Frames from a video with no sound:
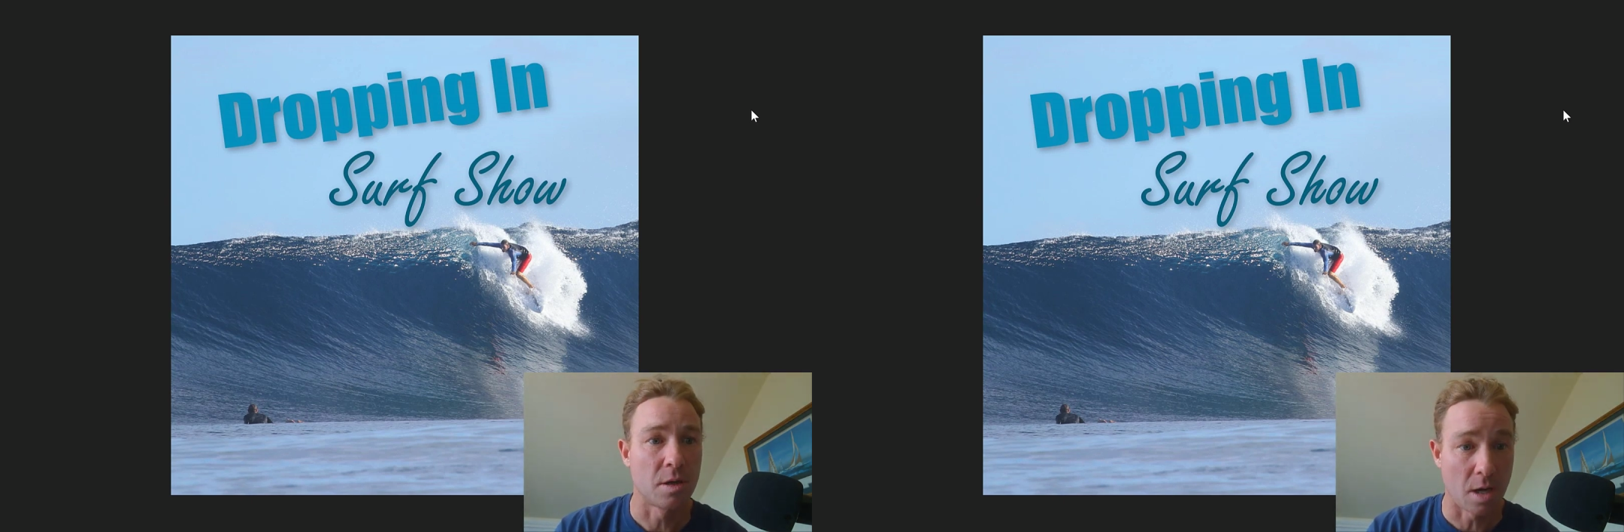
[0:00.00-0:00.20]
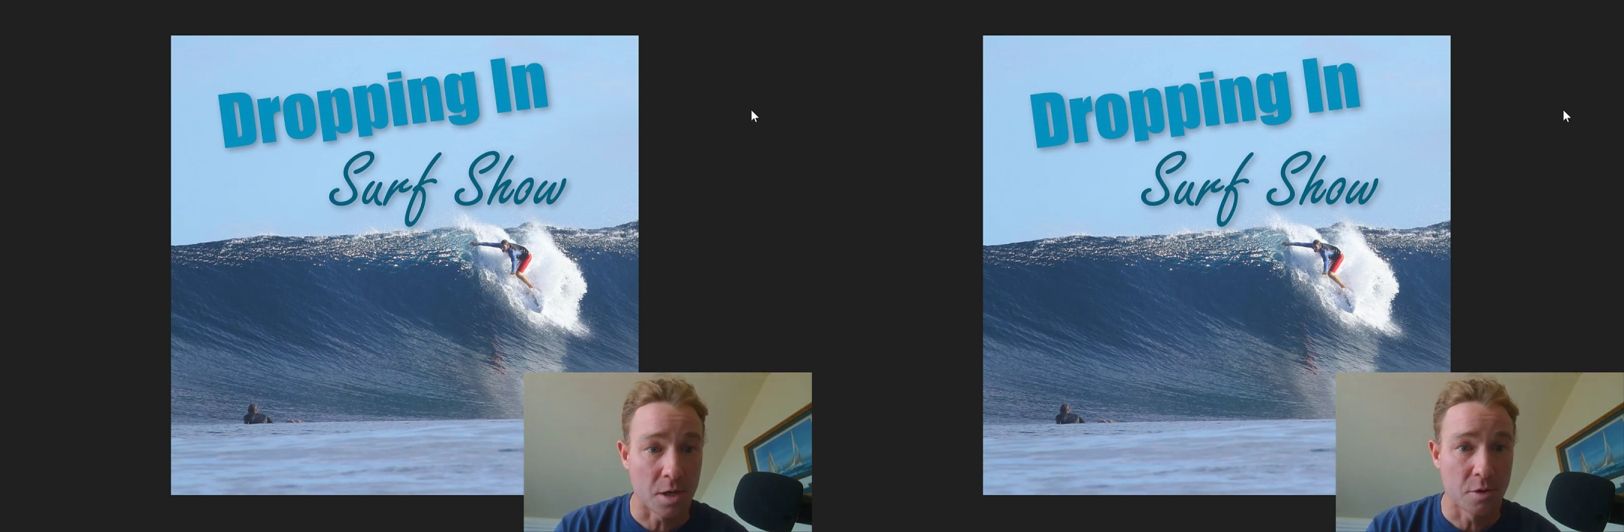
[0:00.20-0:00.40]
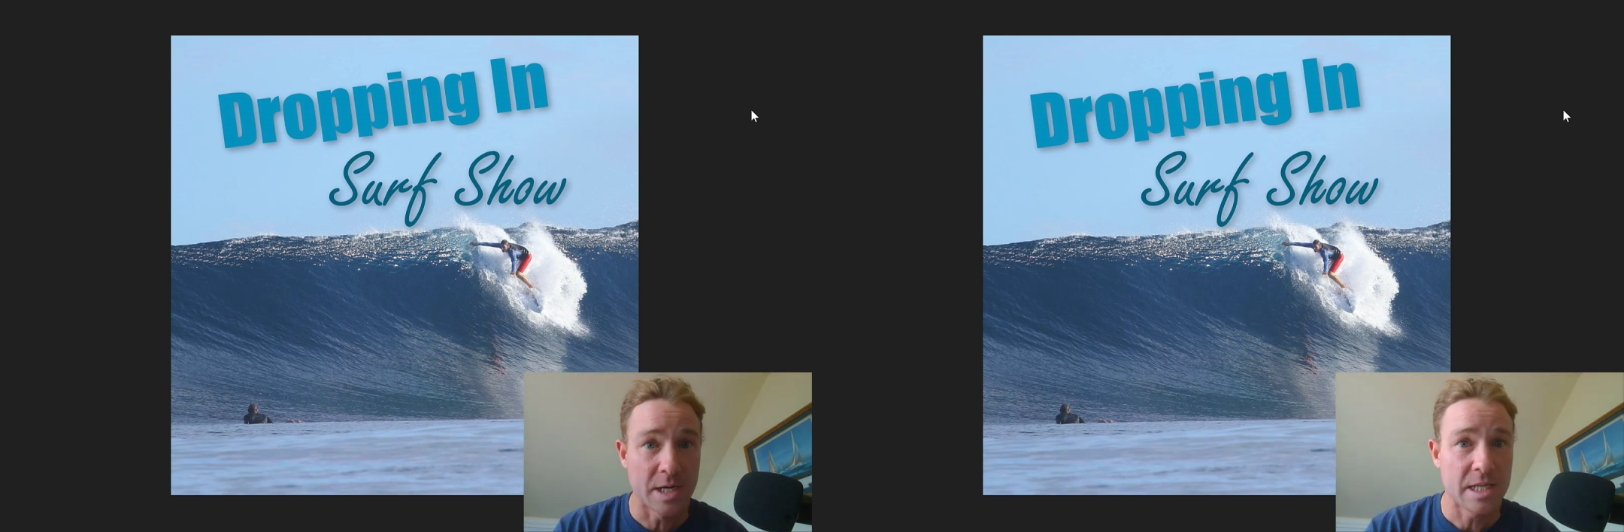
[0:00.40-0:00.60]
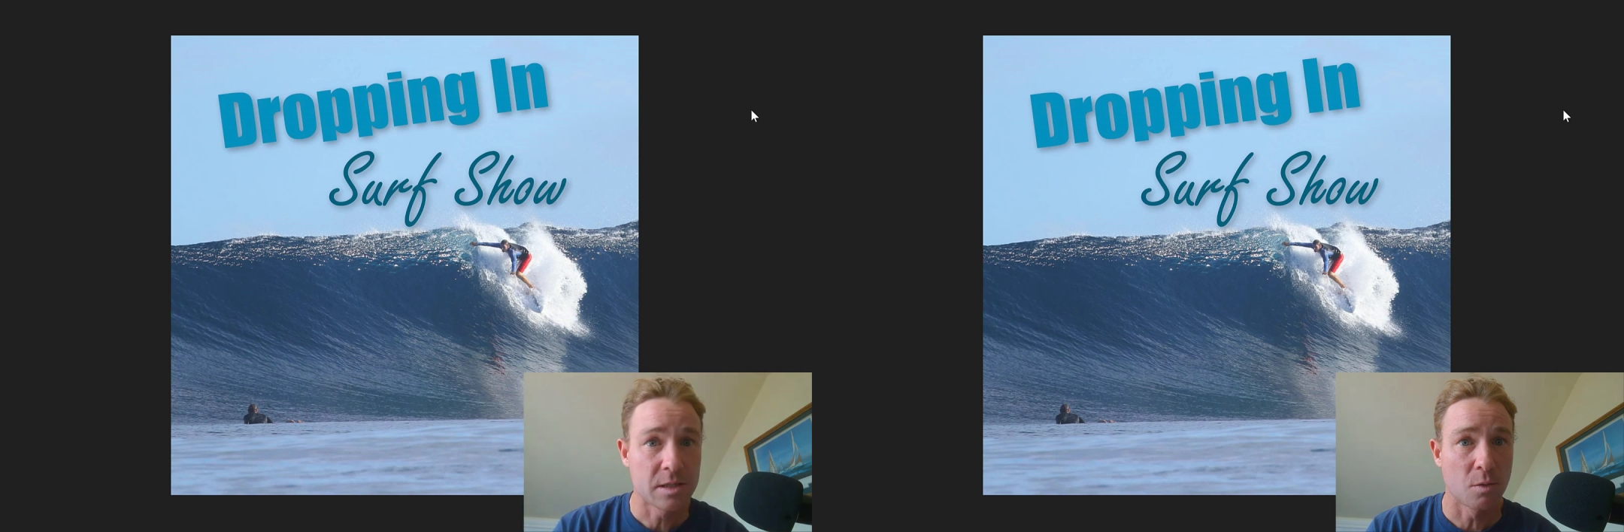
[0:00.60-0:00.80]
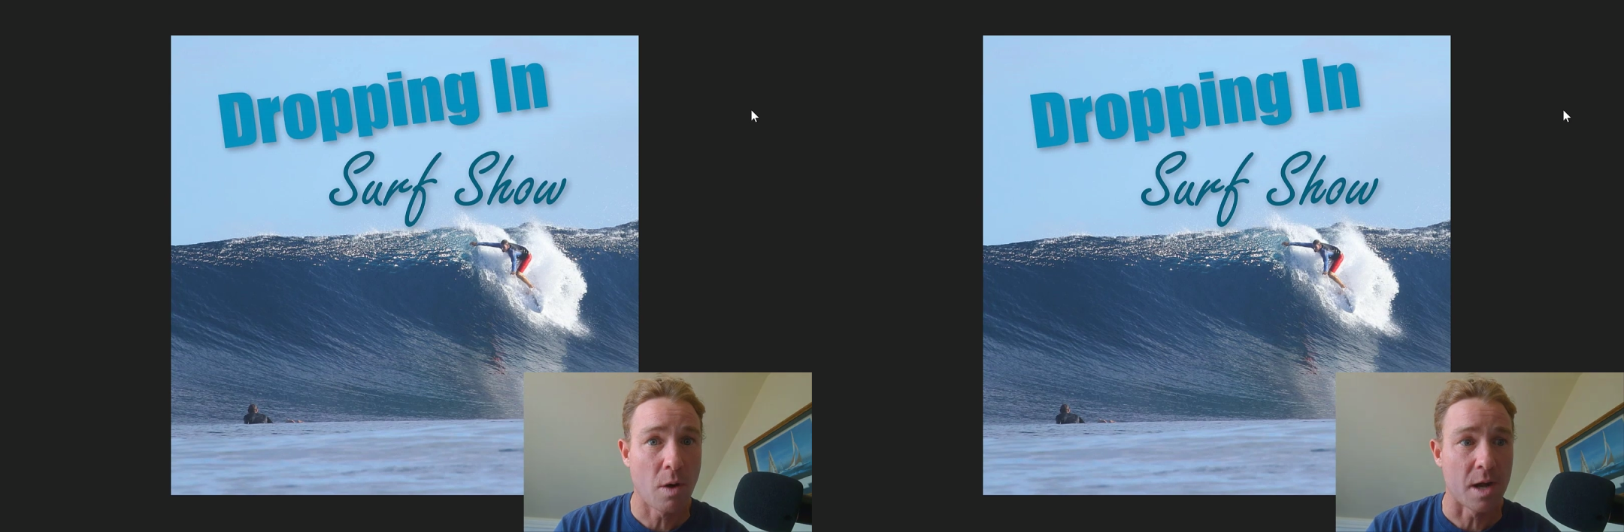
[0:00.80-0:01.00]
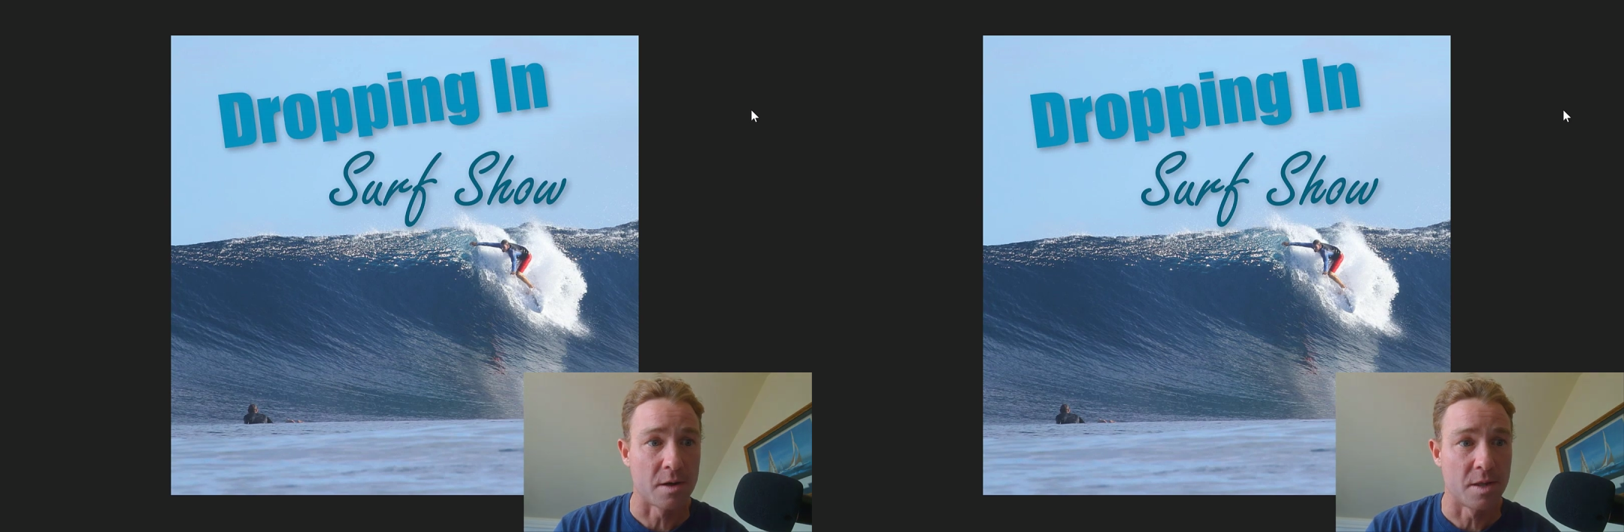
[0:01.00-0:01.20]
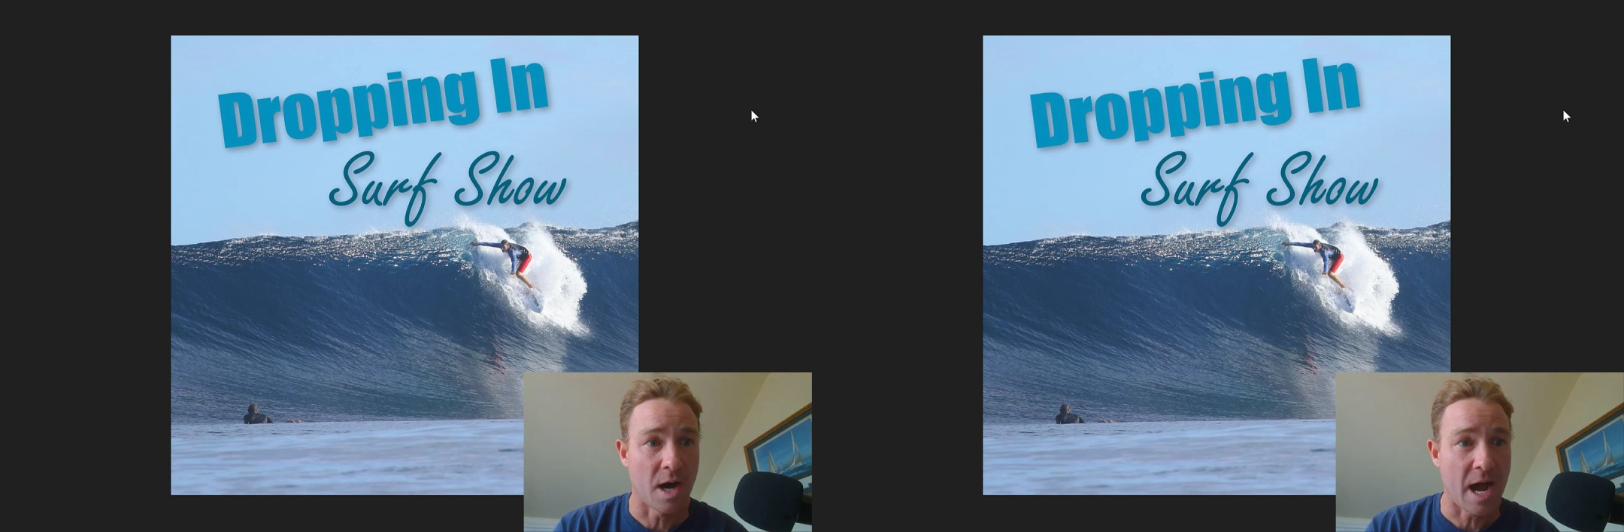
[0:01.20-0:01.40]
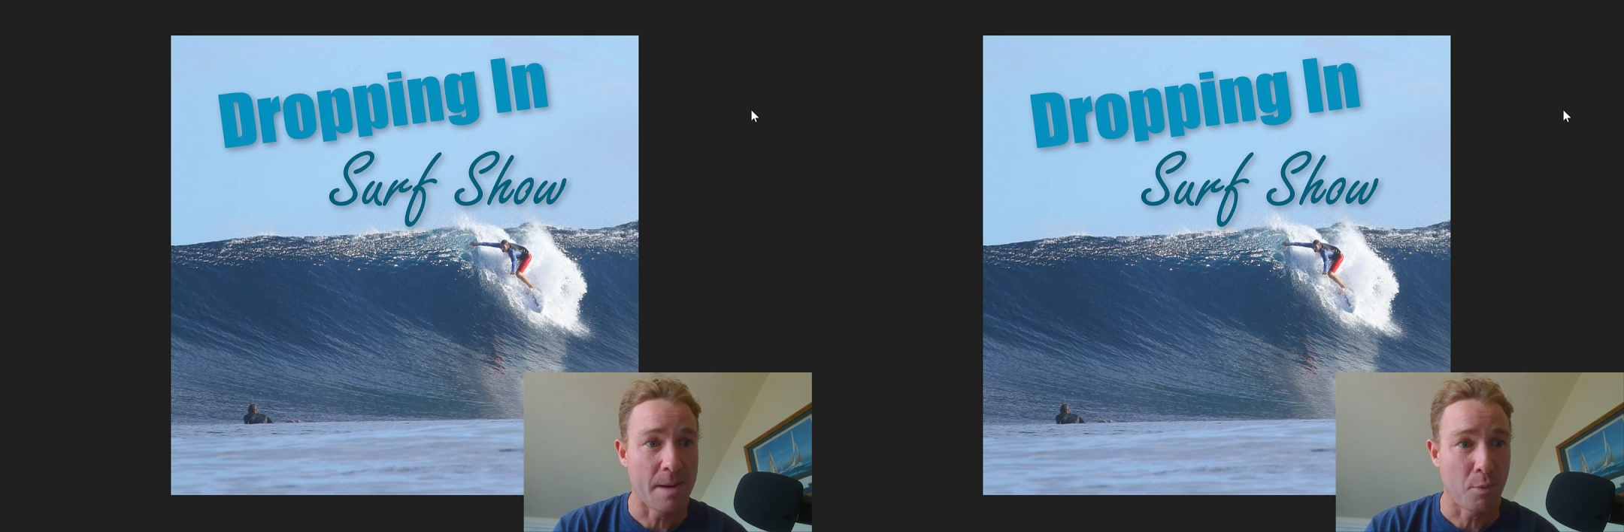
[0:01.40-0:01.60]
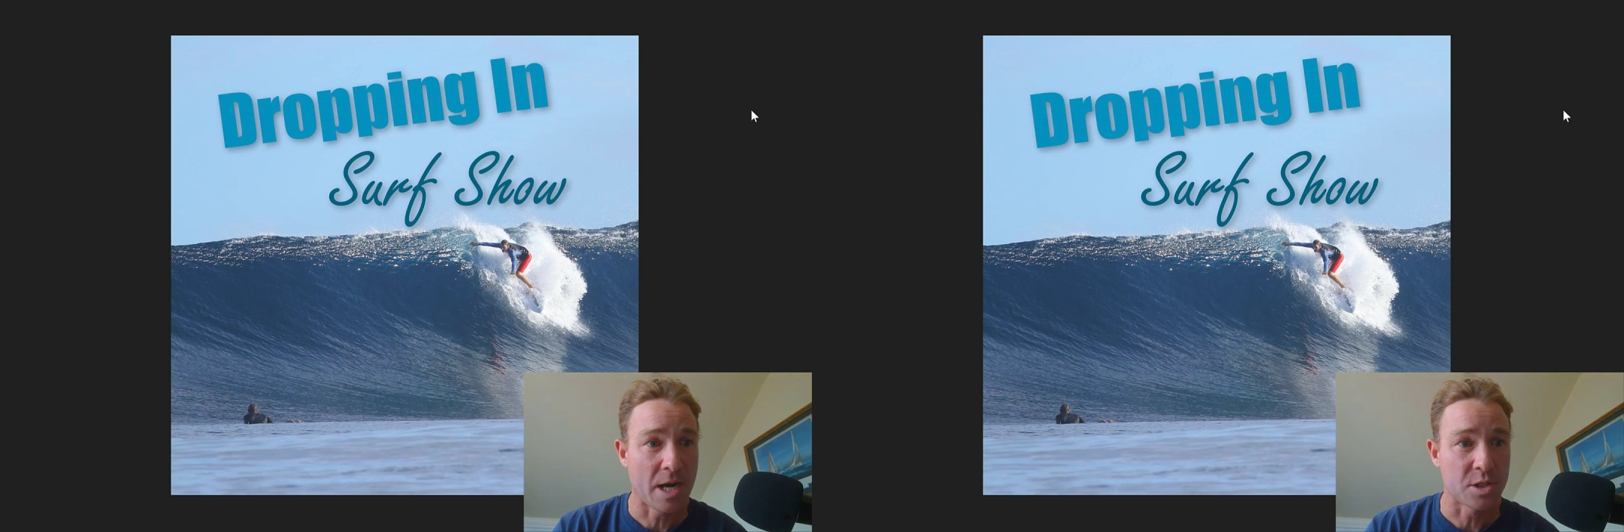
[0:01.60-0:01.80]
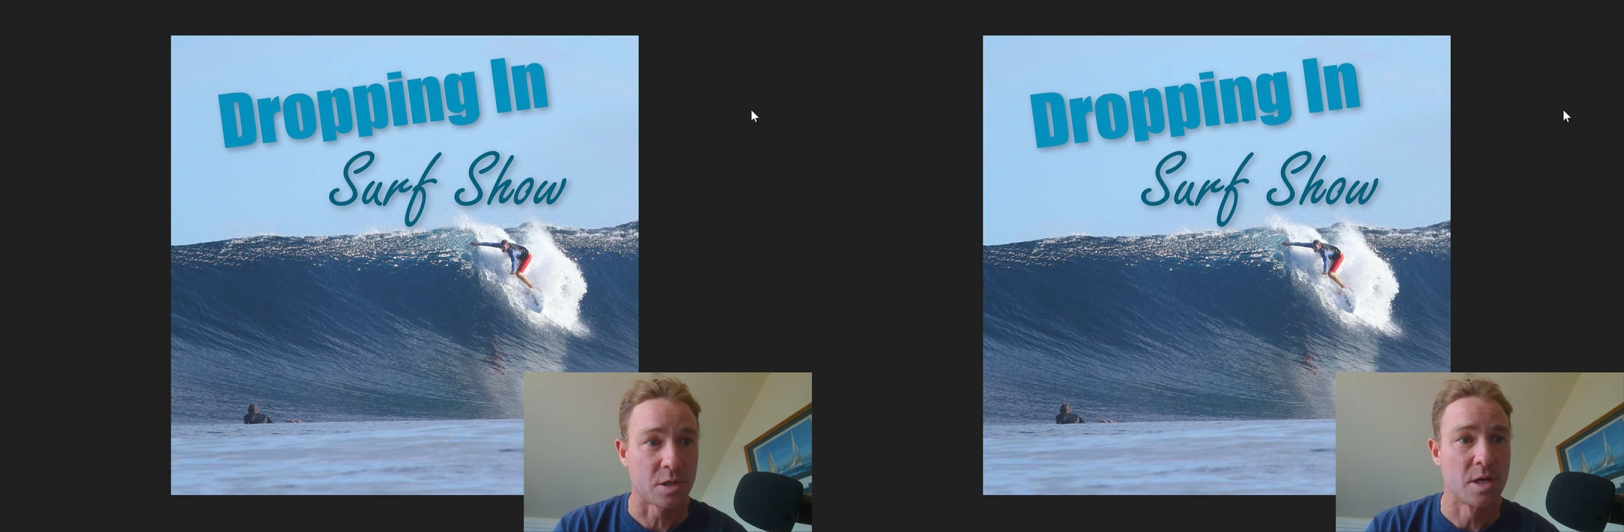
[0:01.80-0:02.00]
underneath the water, the high
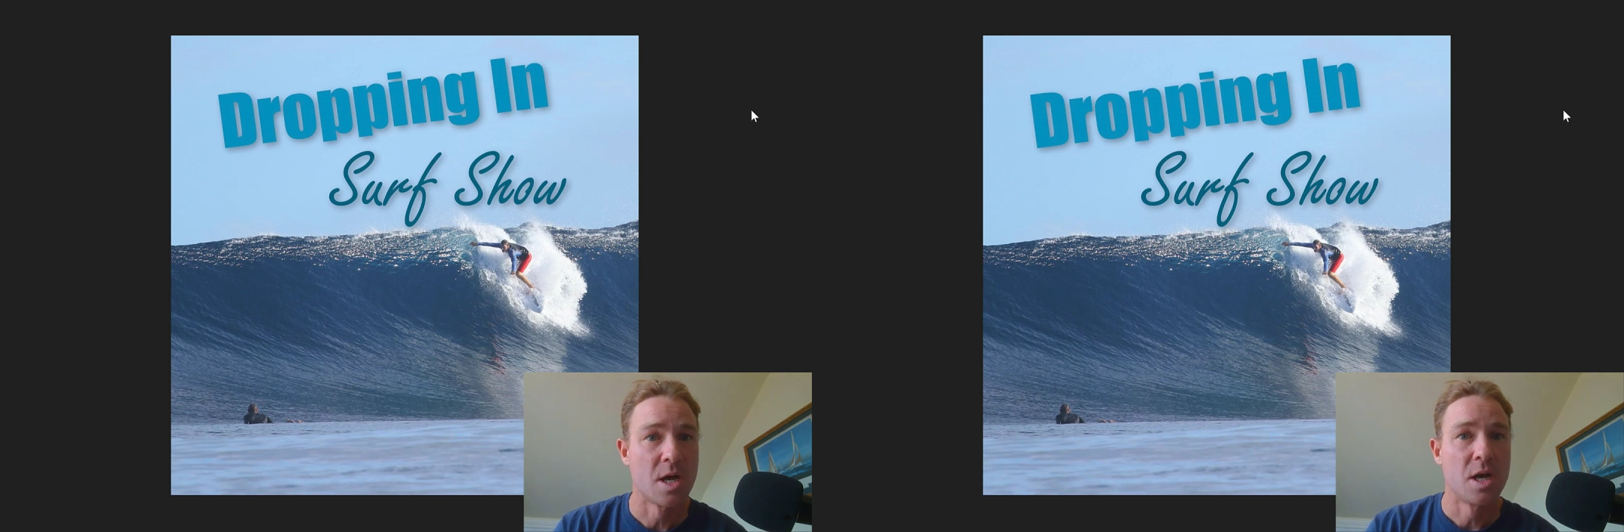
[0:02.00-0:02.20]
pressure,